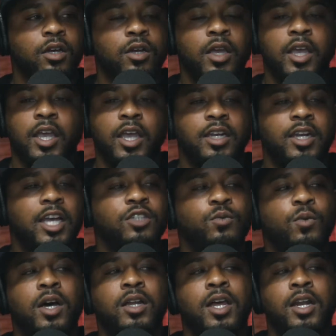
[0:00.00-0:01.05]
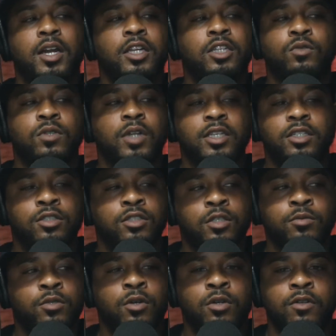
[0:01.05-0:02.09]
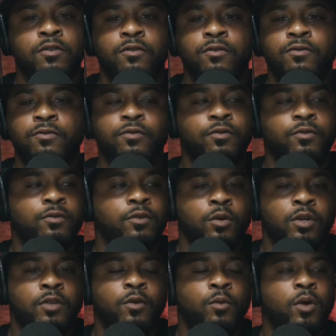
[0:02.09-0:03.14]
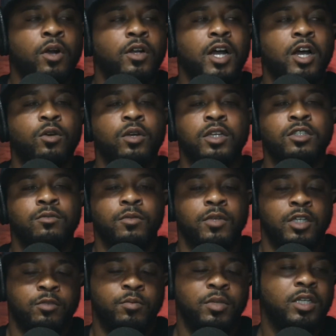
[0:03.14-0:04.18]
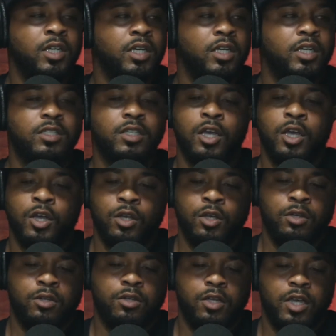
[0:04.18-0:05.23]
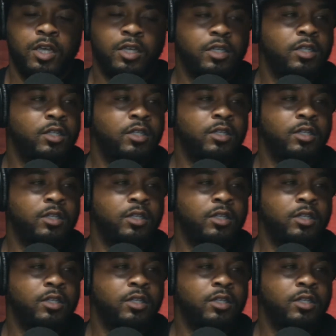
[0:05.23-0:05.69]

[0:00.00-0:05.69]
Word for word: know and that's why a lot of these relationships don't even don't even work out is is because it